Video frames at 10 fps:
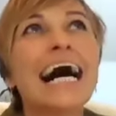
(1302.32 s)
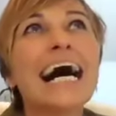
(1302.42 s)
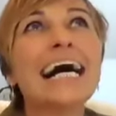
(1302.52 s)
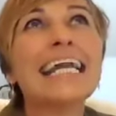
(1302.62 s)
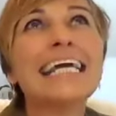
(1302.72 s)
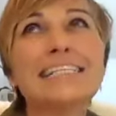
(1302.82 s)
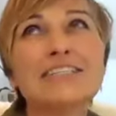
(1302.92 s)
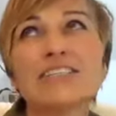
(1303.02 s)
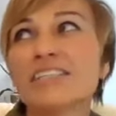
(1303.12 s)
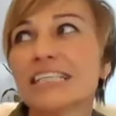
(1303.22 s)
and he's
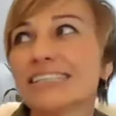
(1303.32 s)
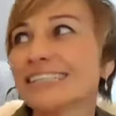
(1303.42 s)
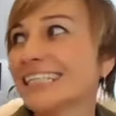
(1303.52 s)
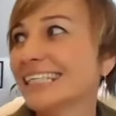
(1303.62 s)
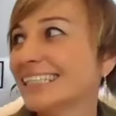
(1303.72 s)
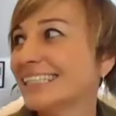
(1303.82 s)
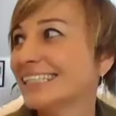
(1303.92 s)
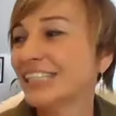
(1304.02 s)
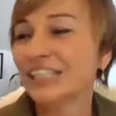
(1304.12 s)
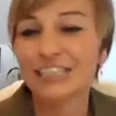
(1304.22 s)
just got this
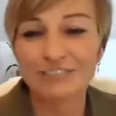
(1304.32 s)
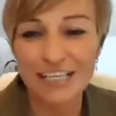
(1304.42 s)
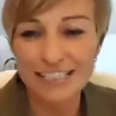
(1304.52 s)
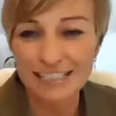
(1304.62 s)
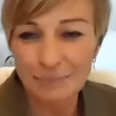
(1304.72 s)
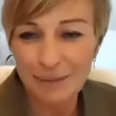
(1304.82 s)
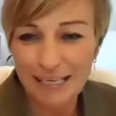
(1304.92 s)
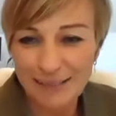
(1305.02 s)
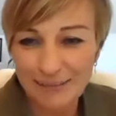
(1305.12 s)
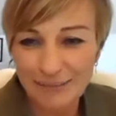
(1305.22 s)
universal
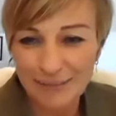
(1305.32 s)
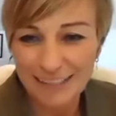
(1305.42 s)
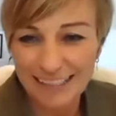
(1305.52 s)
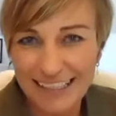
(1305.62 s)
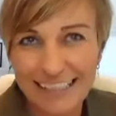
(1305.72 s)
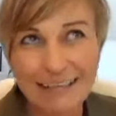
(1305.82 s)
appeal that